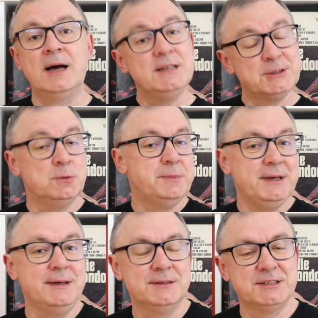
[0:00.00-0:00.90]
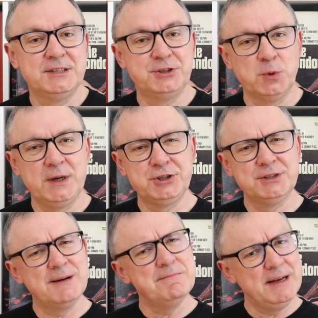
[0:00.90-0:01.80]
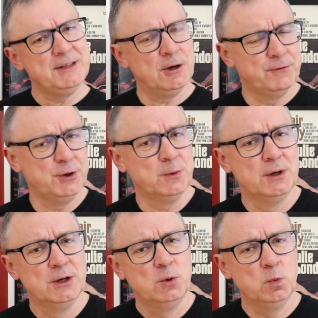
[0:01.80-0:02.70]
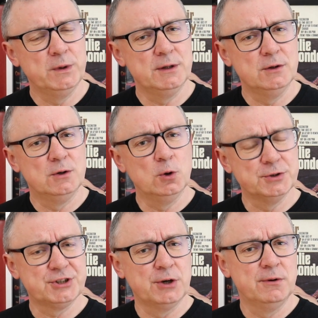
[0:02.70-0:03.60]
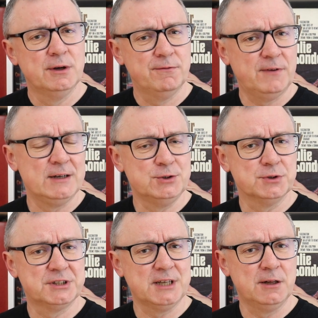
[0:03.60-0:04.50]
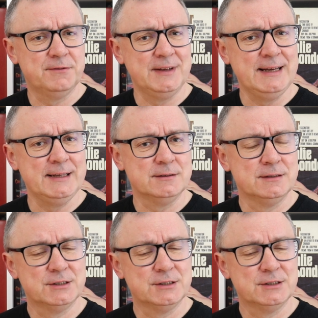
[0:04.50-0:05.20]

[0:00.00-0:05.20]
And this will be the situation that many of you will also find yourself in.